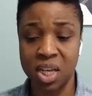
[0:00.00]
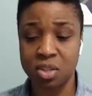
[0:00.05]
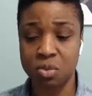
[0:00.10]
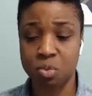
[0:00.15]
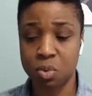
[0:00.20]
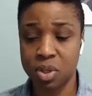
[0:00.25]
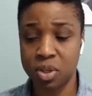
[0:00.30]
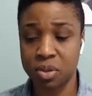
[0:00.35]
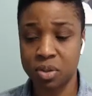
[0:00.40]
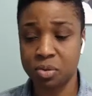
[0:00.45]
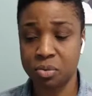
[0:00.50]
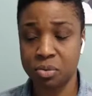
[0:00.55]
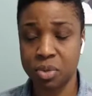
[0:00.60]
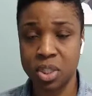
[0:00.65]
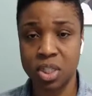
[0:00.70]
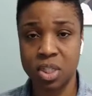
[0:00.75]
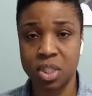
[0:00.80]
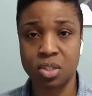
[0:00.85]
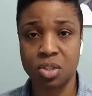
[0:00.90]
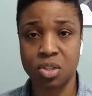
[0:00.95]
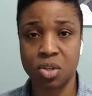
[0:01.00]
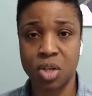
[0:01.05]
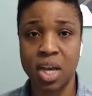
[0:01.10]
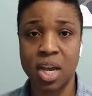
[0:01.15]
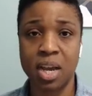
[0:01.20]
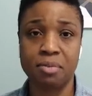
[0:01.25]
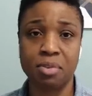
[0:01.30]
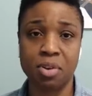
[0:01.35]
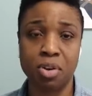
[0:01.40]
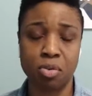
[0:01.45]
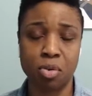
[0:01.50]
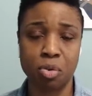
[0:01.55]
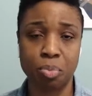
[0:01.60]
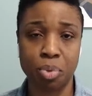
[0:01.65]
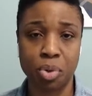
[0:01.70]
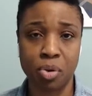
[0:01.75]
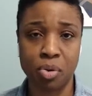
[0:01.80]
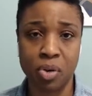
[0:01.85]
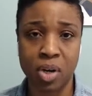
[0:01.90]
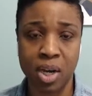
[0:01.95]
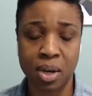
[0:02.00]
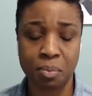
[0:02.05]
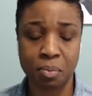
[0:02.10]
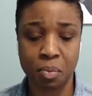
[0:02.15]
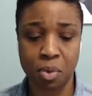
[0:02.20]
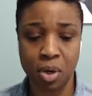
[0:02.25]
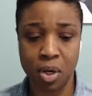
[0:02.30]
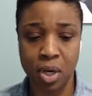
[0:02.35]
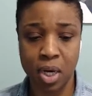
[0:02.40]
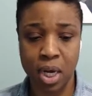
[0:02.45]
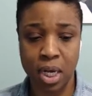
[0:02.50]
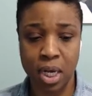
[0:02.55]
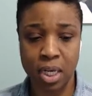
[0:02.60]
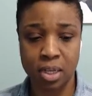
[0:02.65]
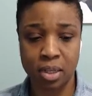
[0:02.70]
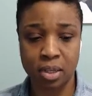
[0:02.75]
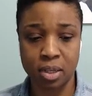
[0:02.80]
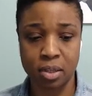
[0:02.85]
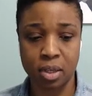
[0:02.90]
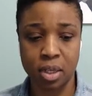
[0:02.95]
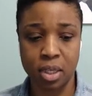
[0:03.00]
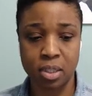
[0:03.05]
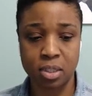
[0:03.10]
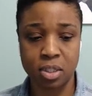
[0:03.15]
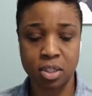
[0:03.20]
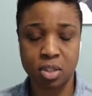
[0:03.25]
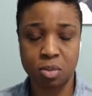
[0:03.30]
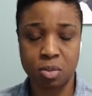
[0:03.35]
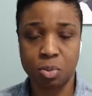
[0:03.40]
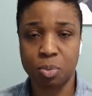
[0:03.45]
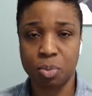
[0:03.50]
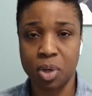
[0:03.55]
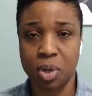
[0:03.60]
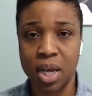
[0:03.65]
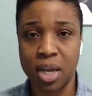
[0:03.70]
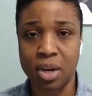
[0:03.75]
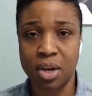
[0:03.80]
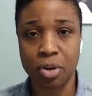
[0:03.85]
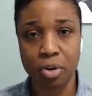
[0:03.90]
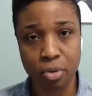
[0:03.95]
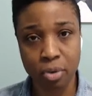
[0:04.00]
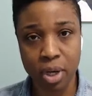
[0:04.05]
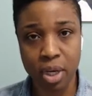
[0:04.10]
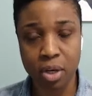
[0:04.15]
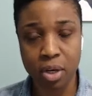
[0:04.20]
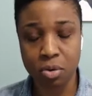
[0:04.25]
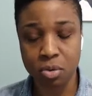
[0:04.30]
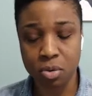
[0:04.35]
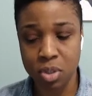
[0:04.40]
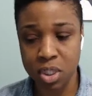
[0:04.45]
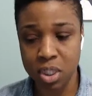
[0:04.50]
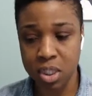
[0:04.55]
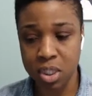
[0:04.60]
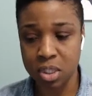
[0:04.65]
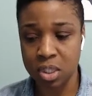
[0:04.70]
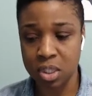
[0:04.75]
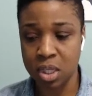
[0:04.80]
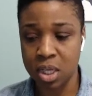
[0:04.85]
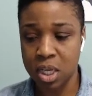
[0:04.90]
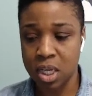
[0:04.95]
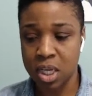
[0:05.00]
one of the reasons. So I have a group program where I teach people how to create courses,